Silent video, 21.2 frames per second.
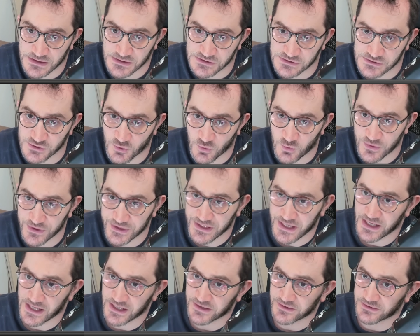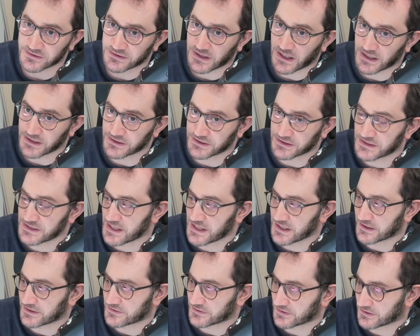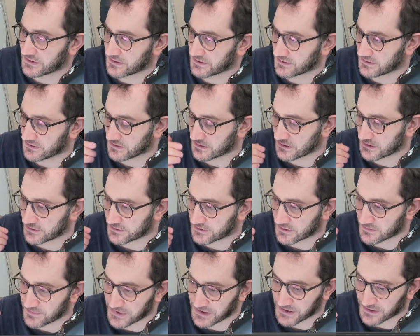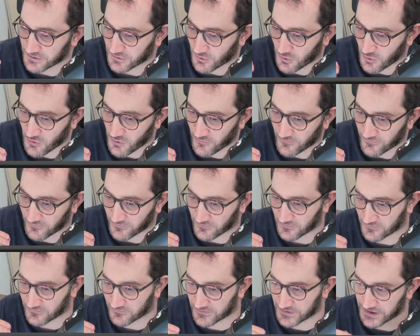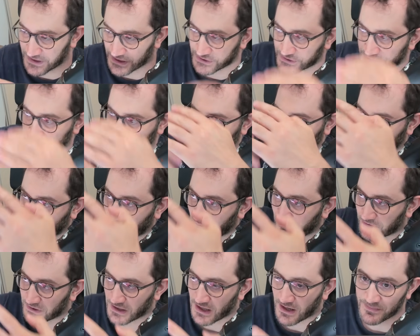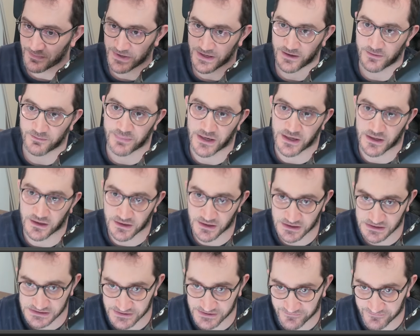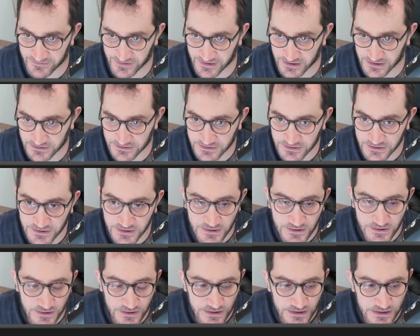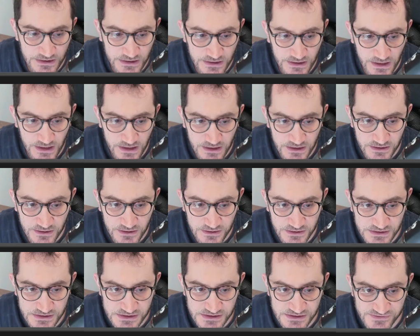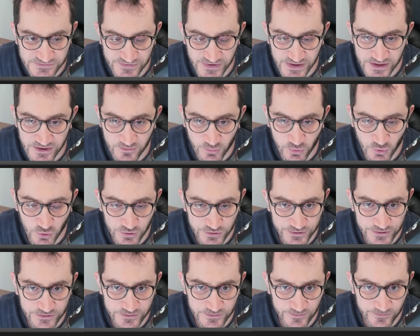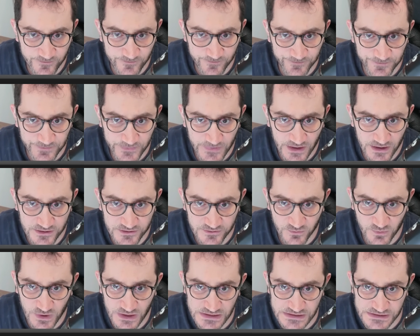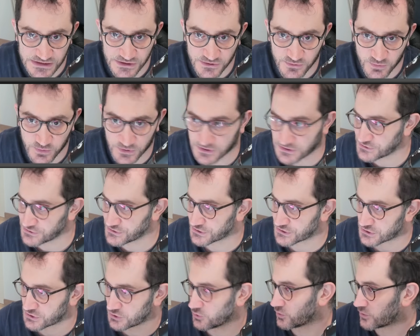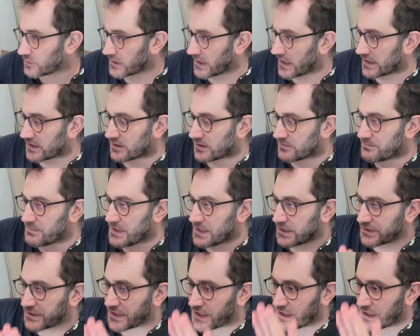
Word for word: So we can kind of get a little bit of variation and overlapping parallax effect. This is very important. Otherwise, it will just look like a big